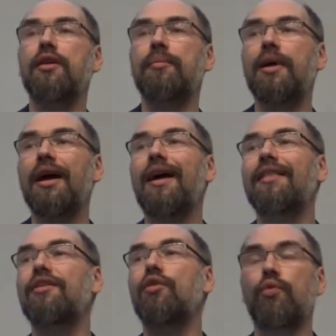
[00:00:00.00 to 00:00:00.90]
them
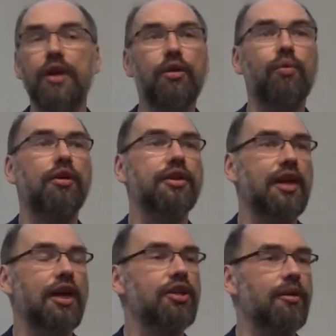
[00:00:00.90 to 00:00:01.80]
that the real world is
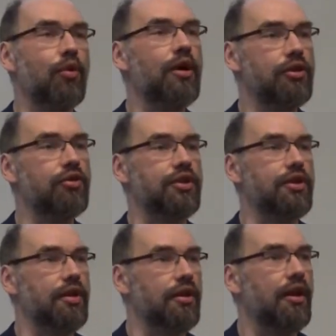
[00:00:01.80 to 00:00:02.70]
actually more
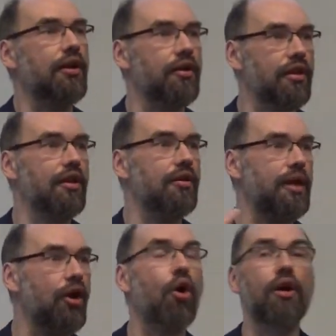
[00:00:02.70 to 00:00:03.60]
interesting than our
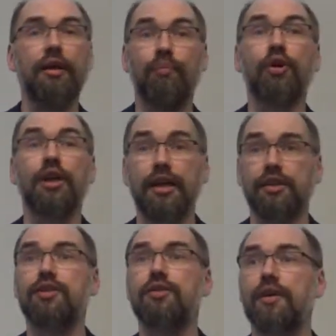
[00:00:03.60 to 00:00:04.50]
theory already
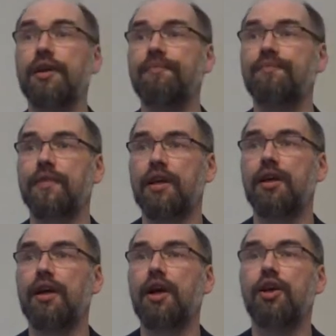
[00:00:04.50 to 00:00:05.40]
predicts, right?
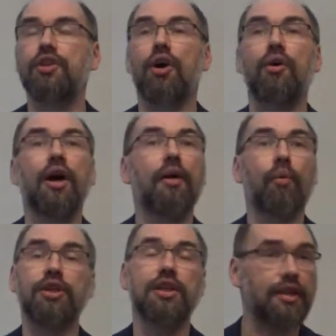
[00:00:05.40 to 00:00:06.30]
So,
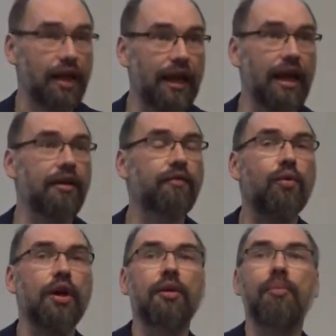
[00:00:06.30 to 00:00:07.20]
which is, again, if we
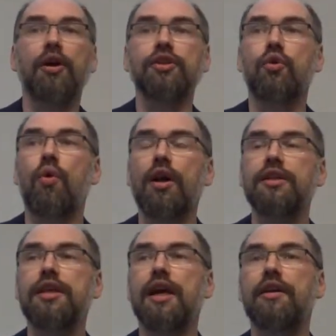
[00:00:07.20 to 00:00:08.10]
want to compare it to
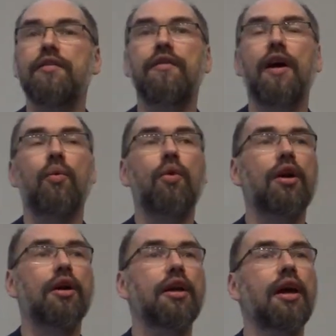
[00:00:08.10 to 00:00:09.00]
quantitative
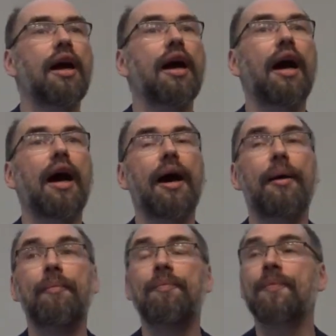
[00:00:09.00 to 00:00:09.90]
work,
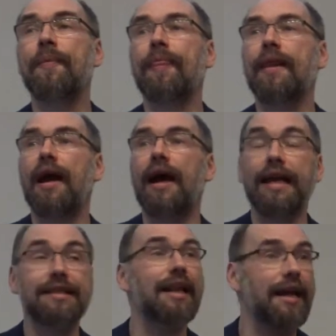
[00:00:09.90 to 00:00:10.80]

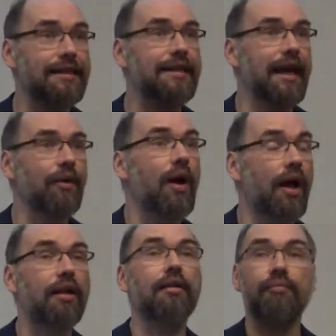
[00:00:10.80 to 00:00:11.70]
it's like saying,
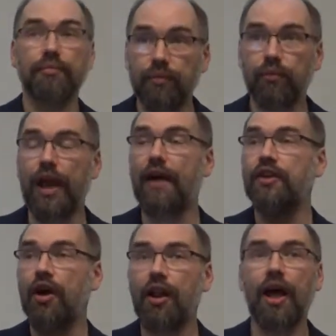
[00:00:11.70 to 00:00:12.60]
well, we have a
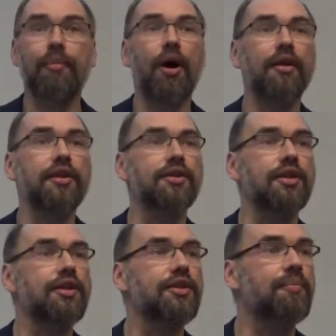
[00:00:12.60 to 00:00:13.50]
null
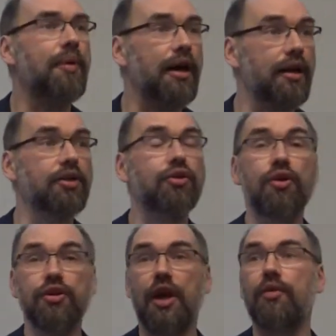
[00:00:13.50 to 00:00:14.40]
hypothesis, but it
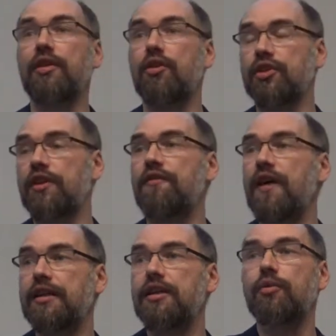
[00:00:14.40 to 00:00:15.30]
turns out that there's an
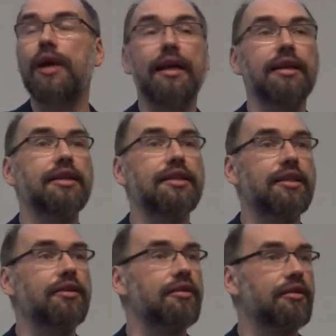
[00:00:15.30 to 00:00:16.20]
effect here we hadn't
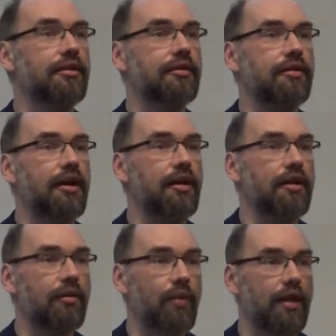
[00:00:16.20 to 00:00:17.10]
considered, right,
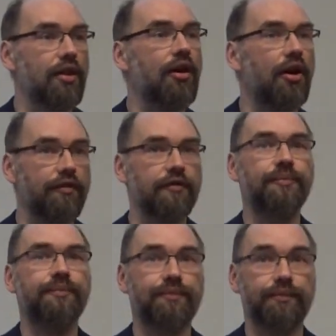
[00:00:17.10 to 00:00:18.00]
that we hadn't thought of.
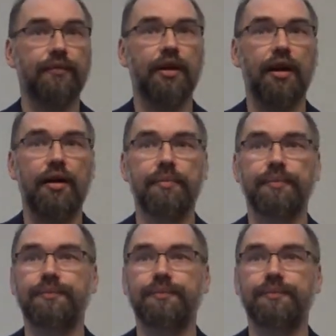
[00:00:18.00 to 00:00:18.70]
Yeah?